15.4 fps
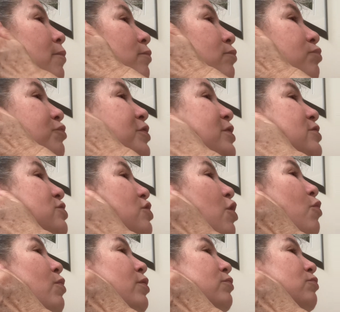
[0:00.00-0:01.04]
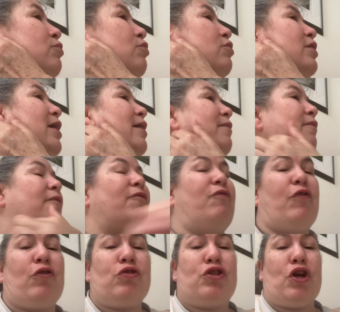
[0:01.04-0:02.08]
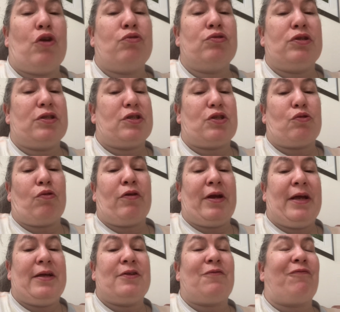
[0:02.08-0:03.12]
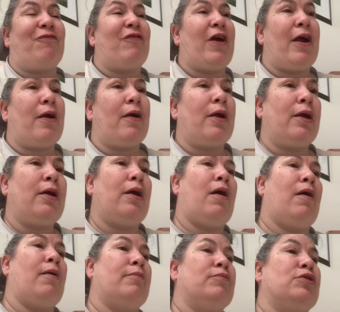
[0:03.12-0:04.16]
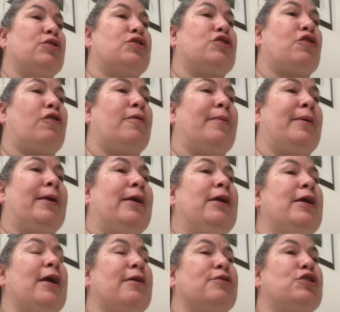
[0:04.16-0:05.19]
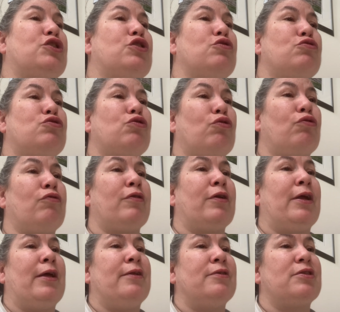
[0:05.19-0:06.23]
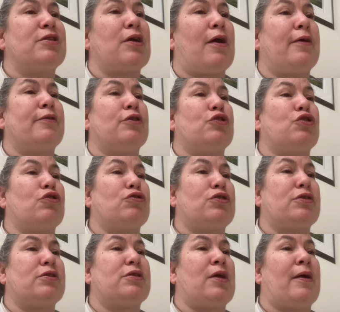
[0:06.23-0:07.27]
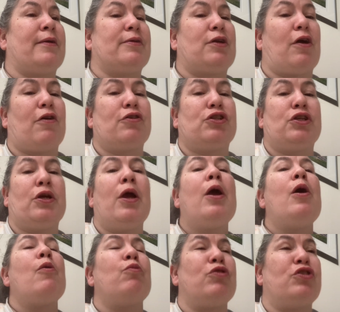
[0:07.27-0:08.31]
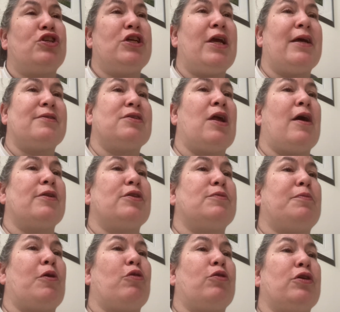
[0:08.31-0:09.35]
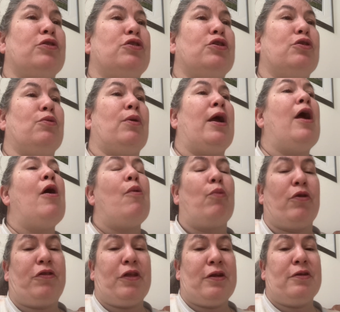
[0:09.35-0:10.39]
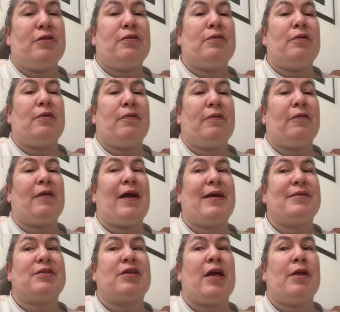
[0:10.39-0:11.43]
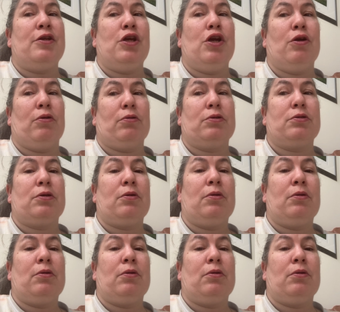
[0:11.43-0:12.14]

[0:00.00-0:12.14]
Please go and look at Phil Jones's story. It's very disturbing. He has 2 children inside the Church of Scientology, which he has not spoken to within the last 10 years.